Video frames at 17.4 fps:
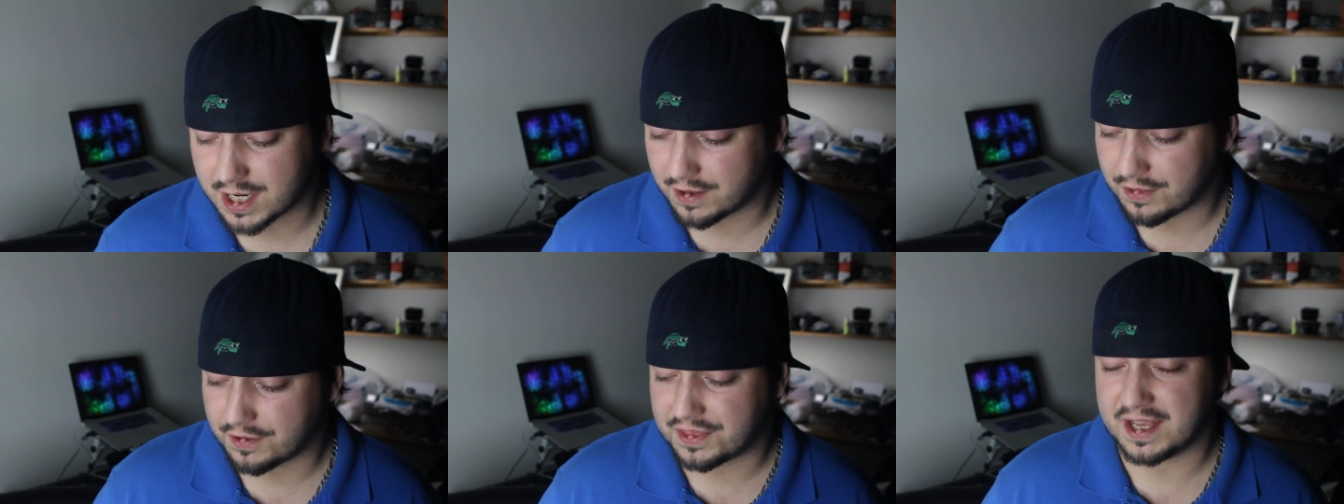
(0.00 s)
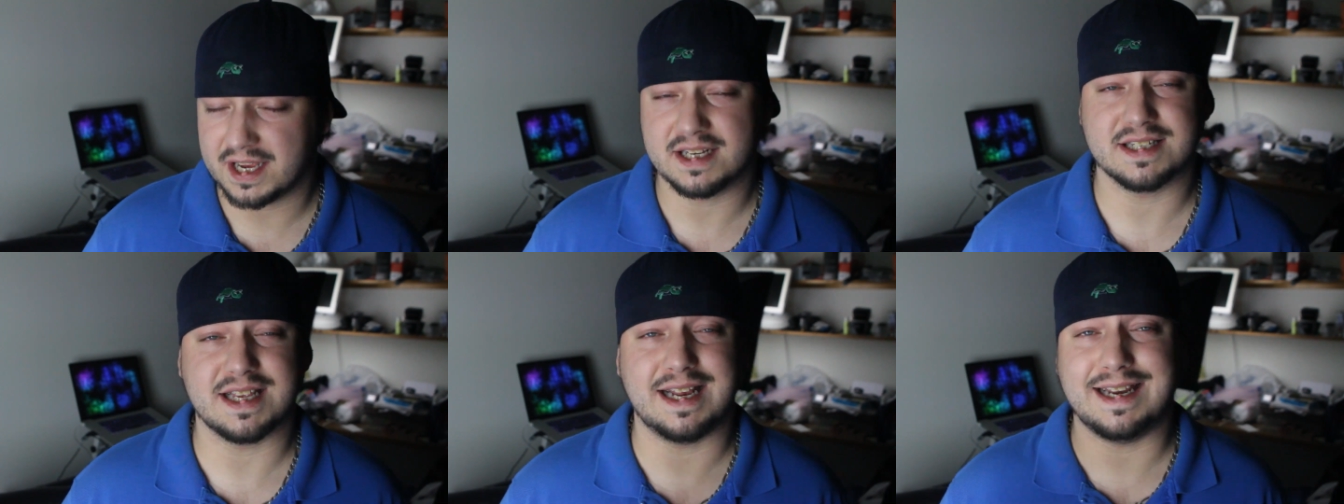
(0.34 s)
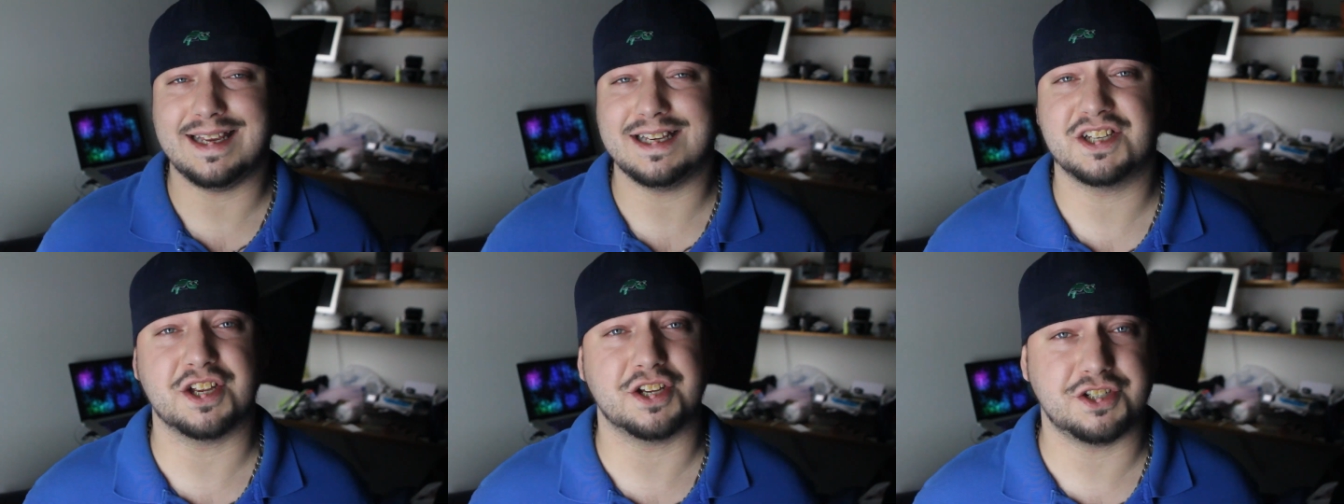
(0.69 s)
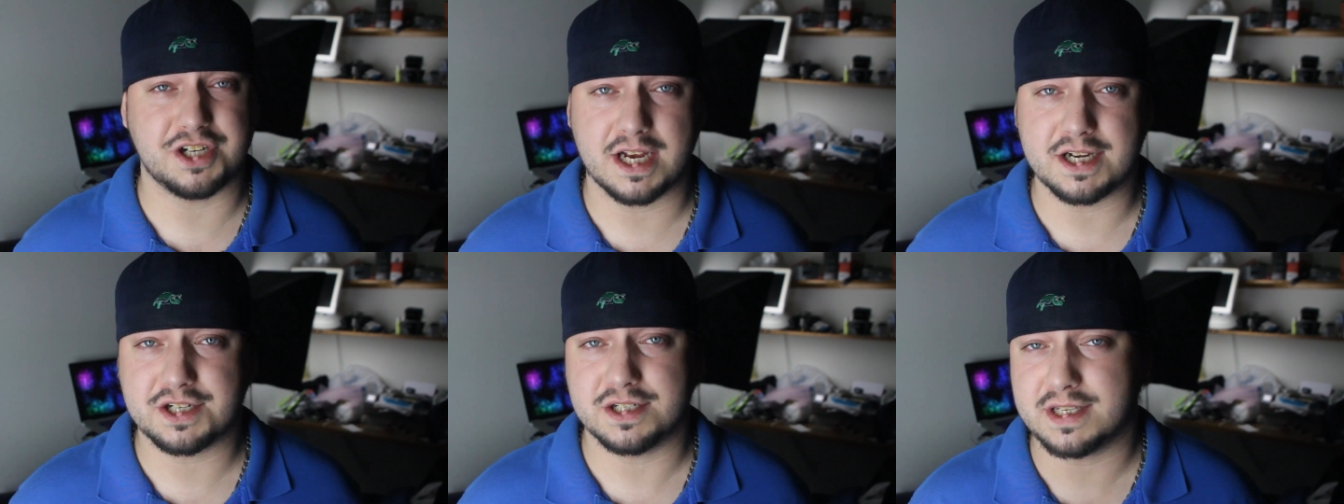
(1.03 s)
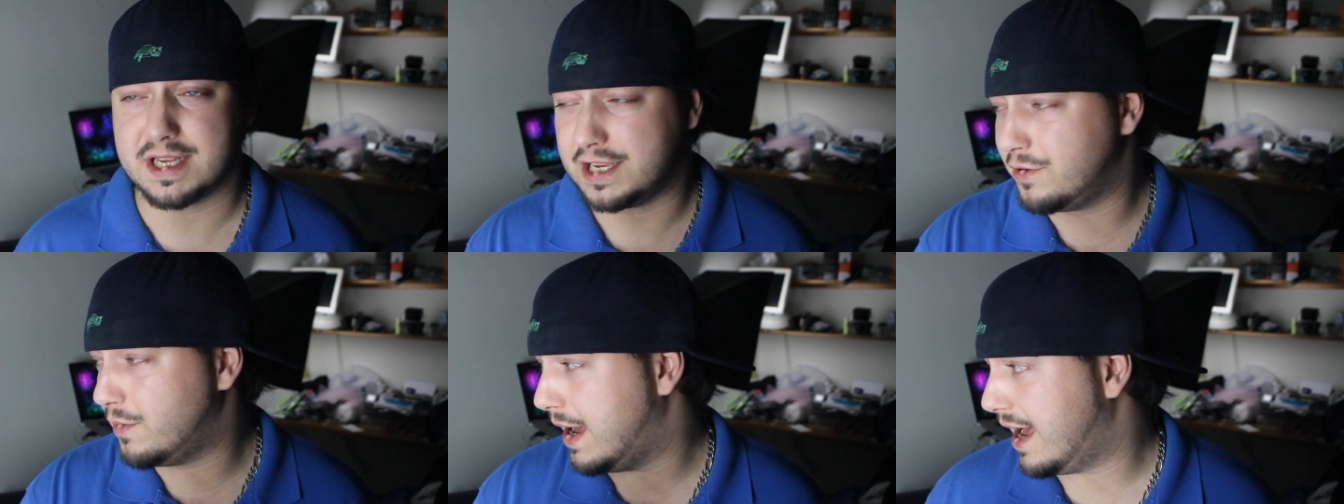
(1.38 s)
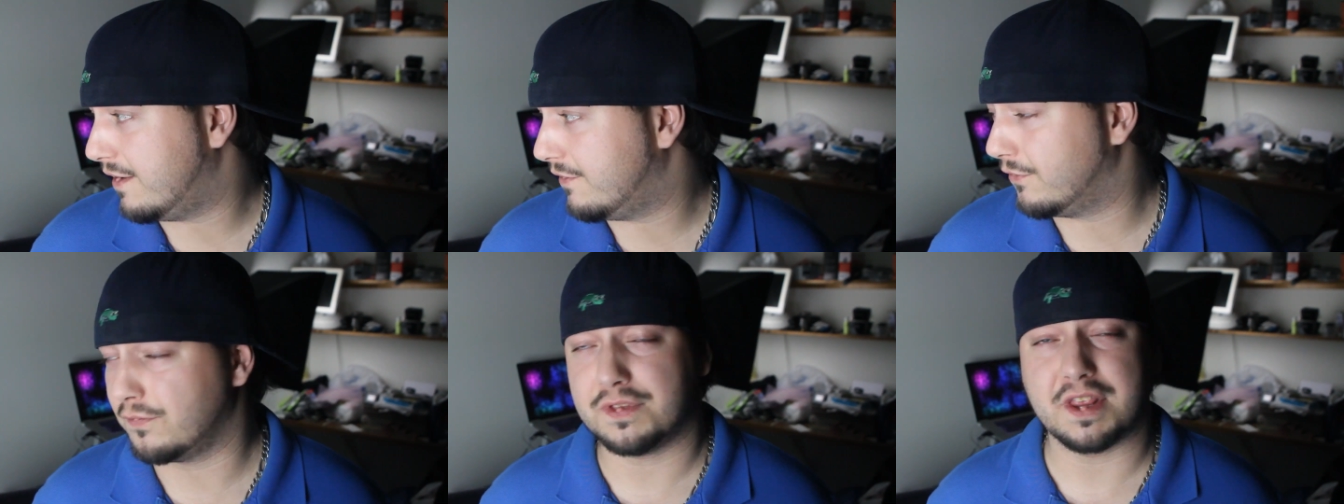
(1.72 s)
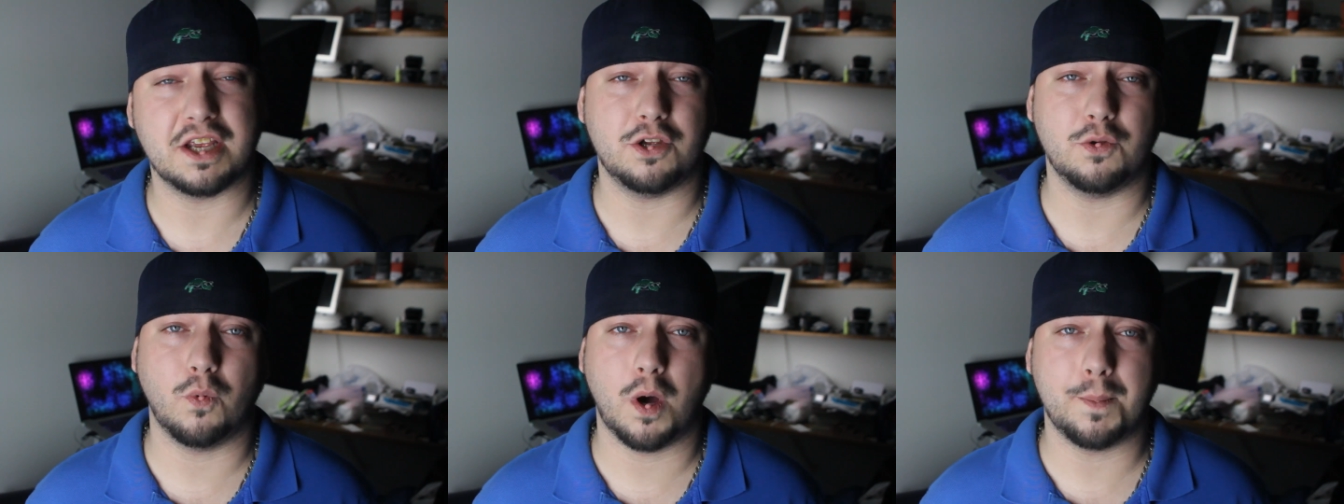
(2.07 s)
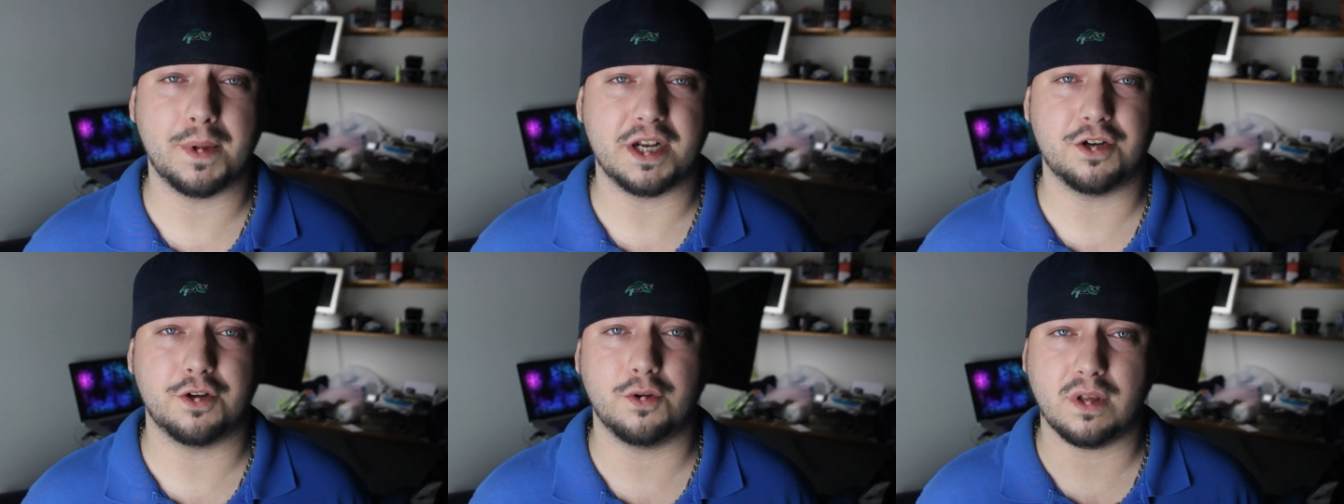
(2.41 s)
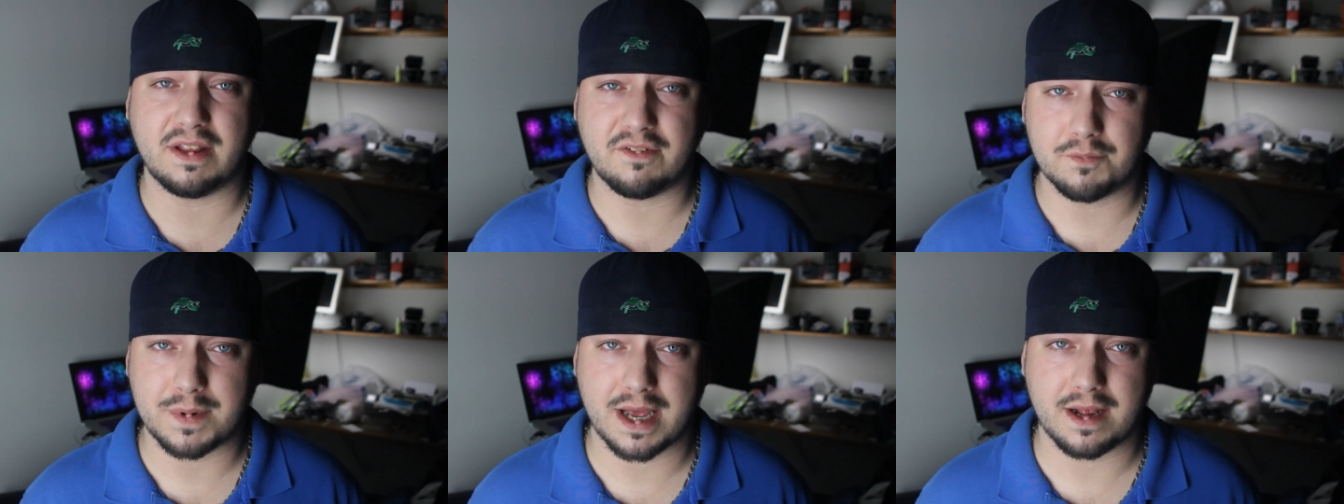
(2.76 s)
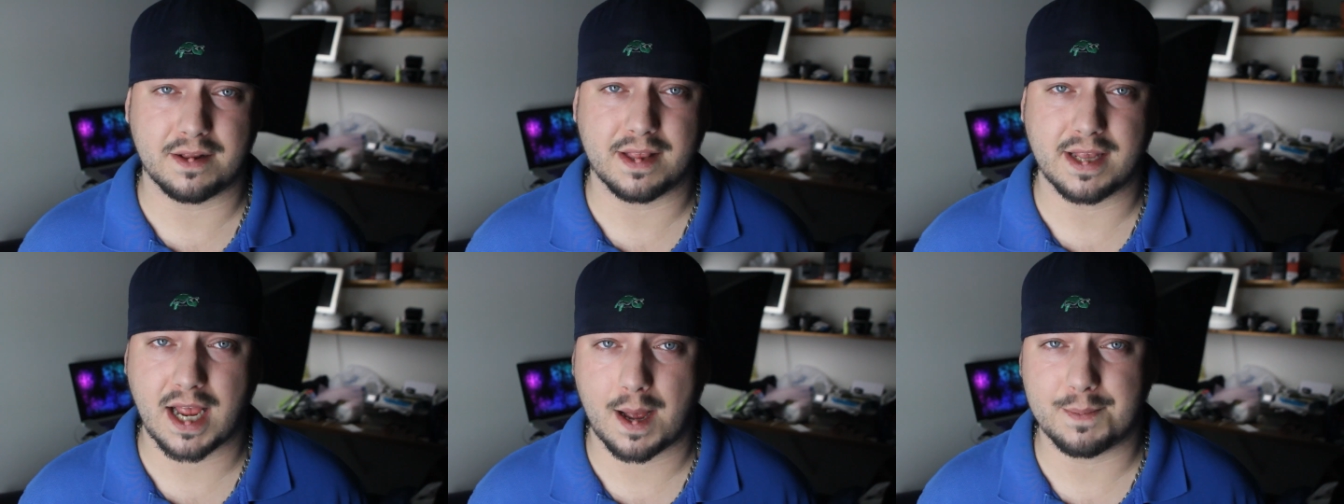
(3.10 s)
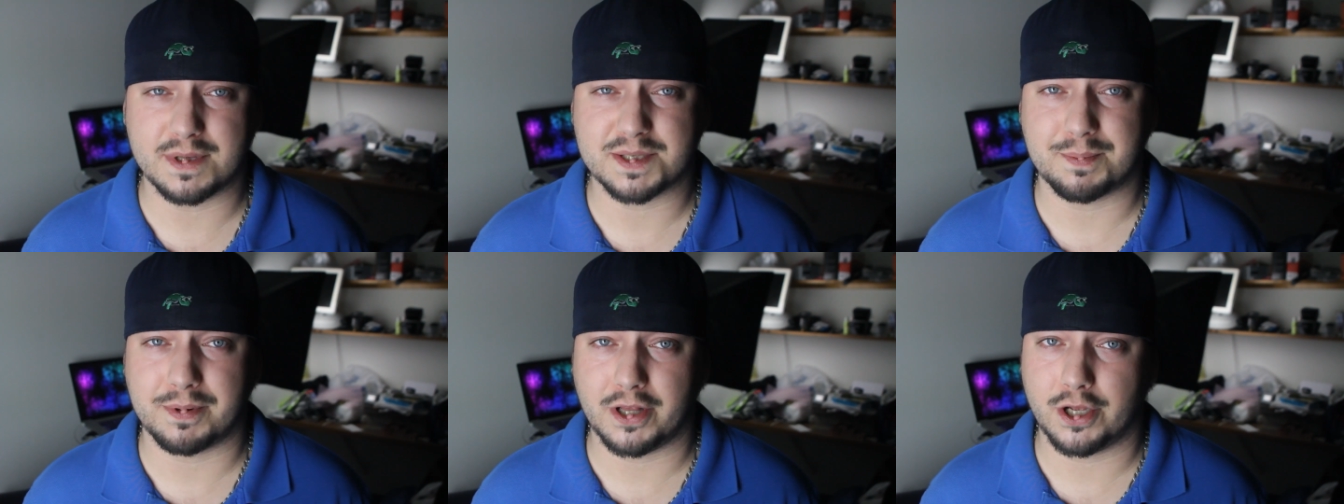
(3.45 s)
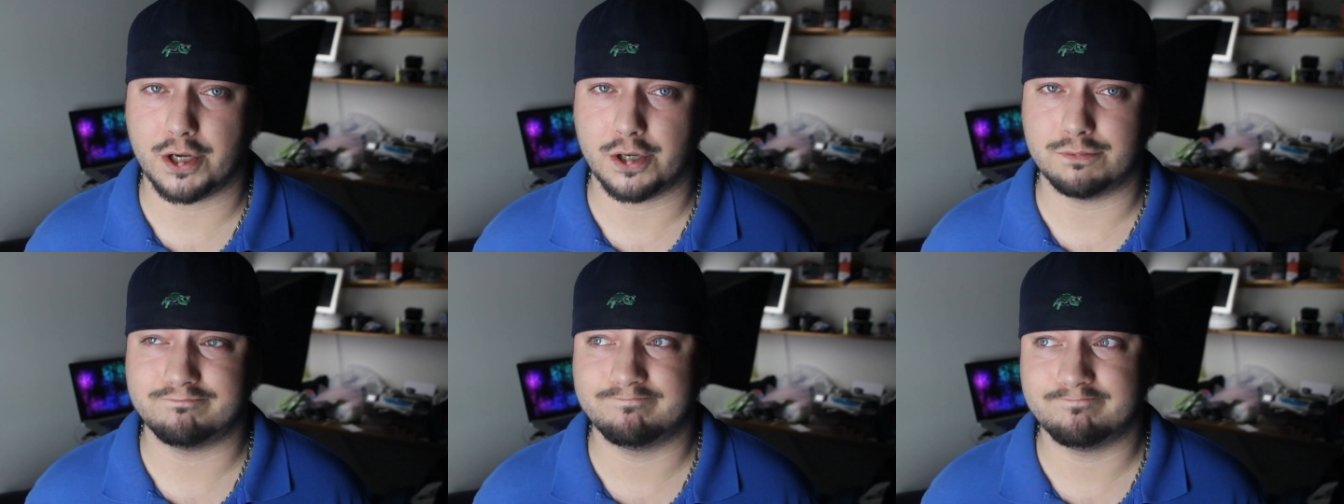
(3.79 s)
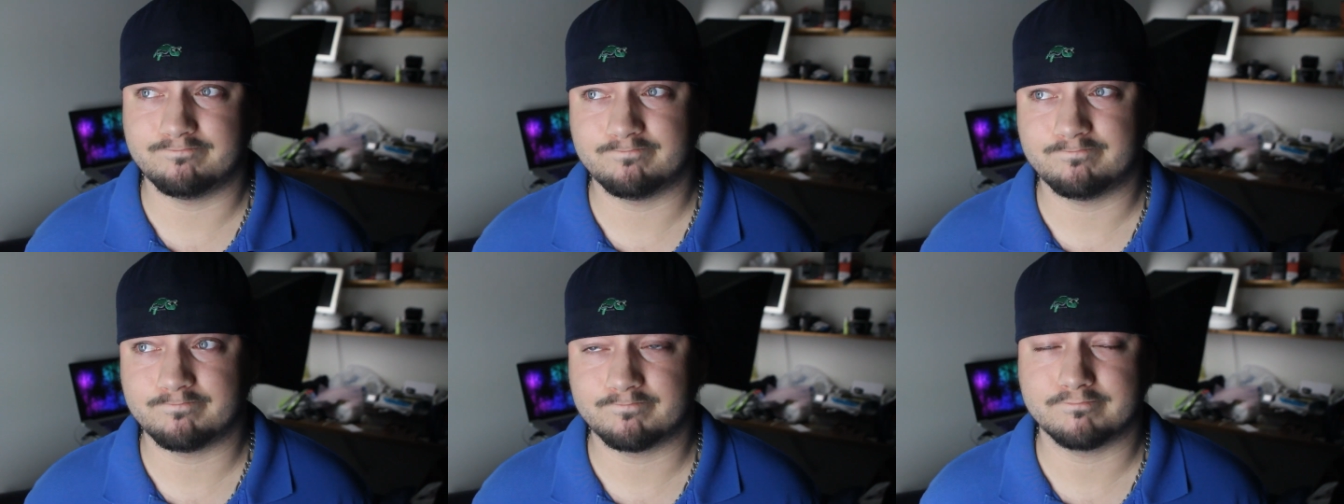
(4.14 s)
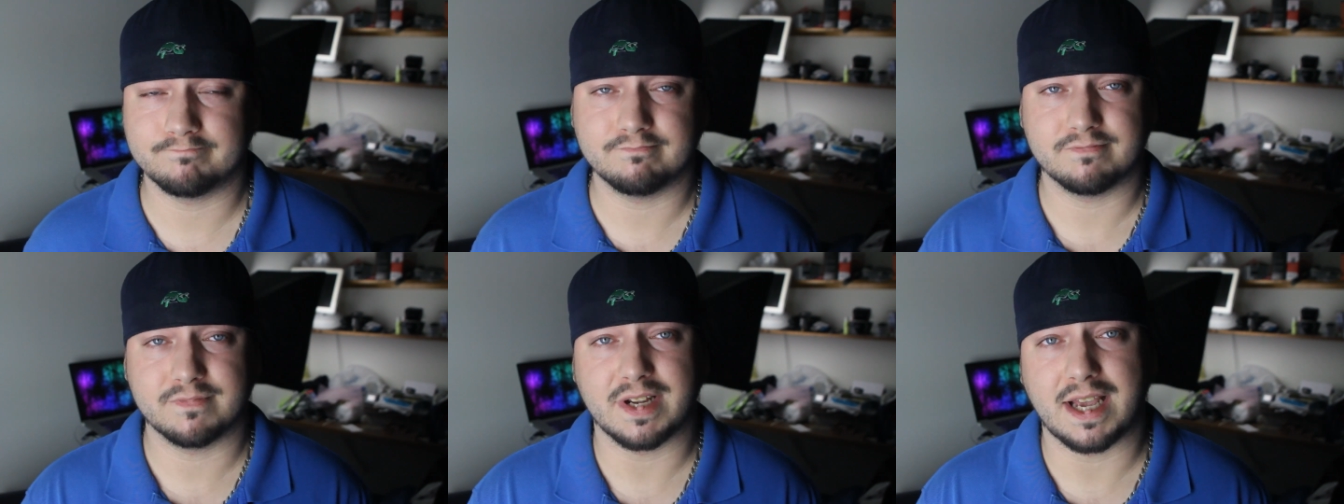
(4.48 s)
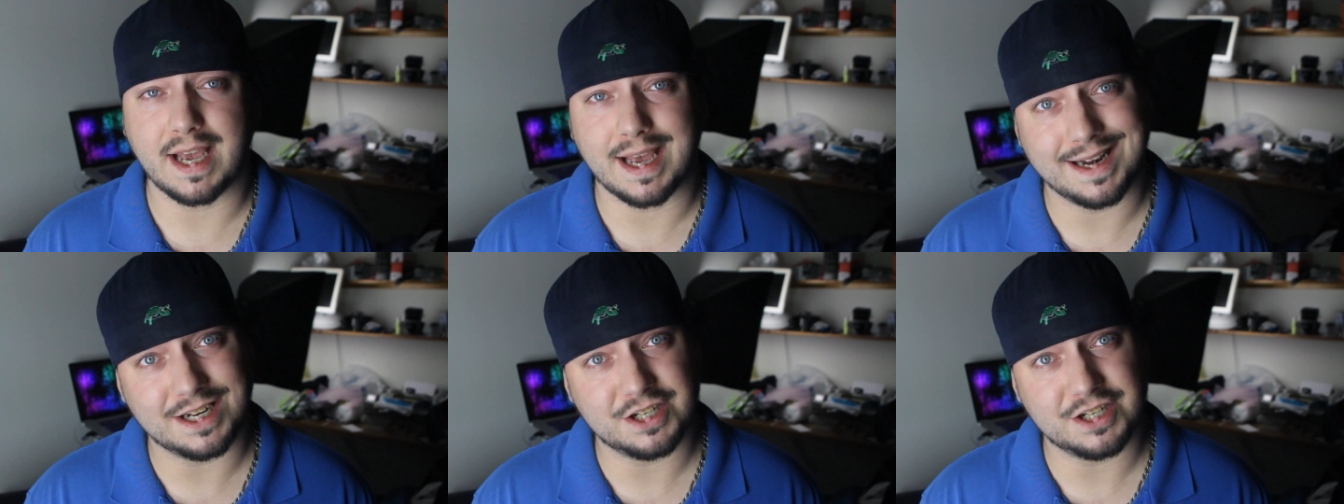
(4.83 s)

other things, any suggestions that you have that you want me to do, leave them down in the comments below, and